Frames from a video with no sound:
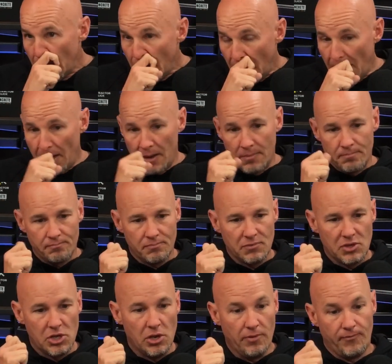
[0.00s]
Um,
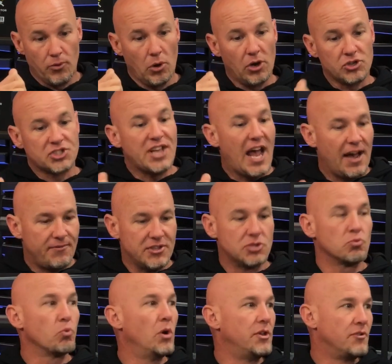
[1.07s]
you know, for our staff,
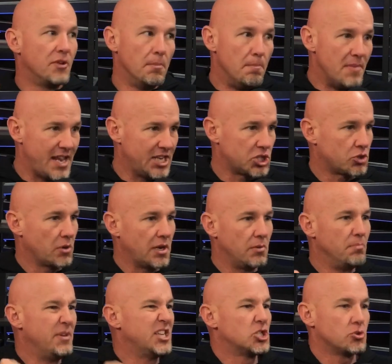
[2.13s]
it's run to ministry.
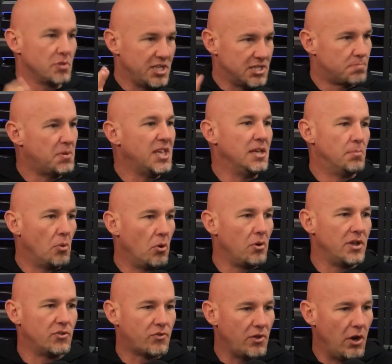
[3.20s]
Ministry is people.
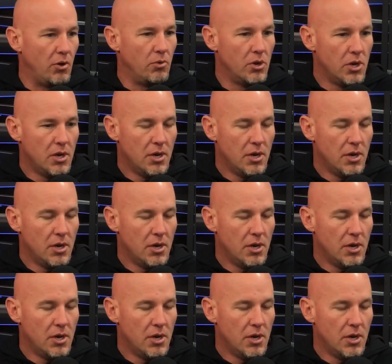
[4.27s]
And so